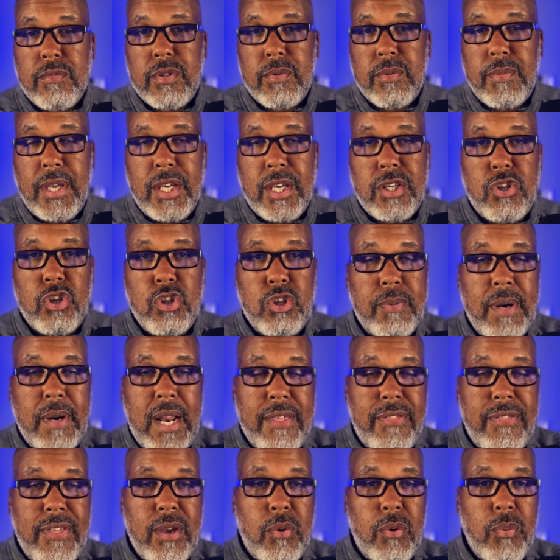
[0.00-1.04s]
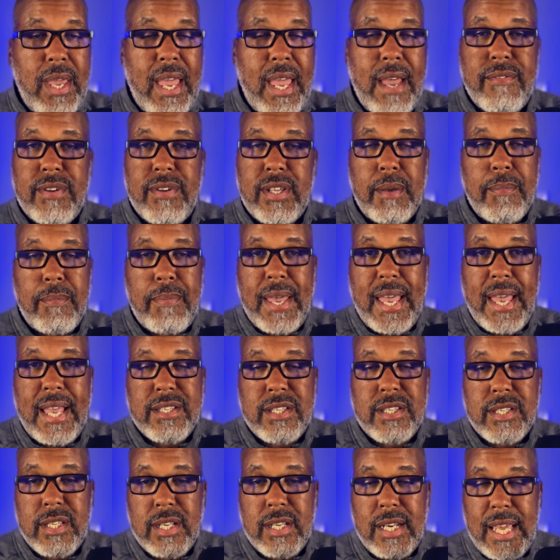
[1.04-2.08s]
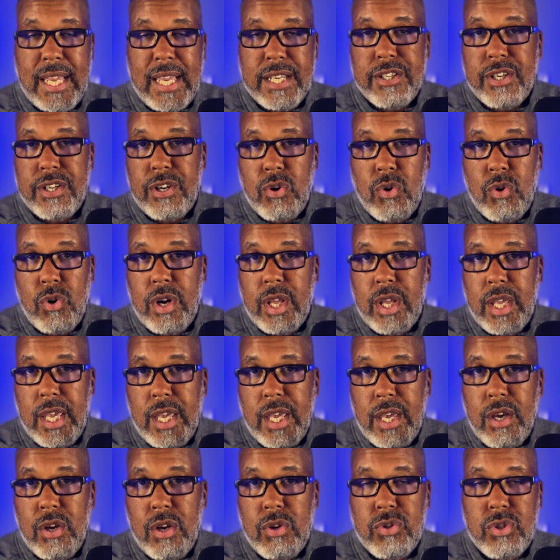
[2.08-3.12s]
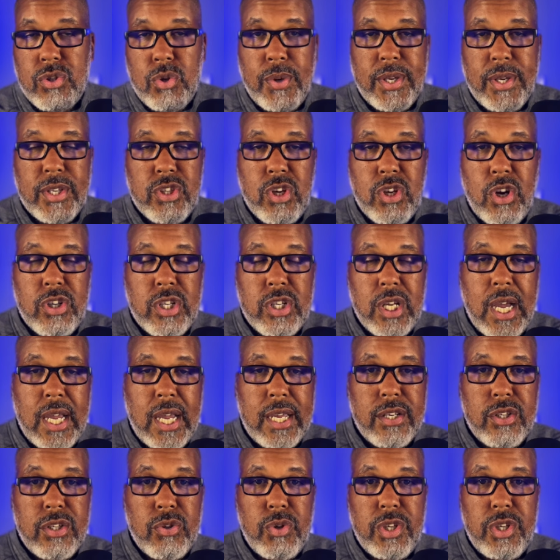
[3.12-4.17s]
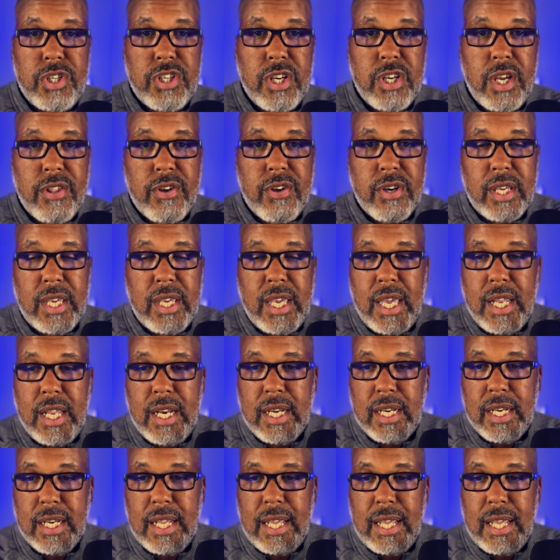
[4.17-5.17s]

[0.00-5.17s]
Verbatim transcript: some issues but i think we have to get past this election in order to heal so we can start talking to each other again and,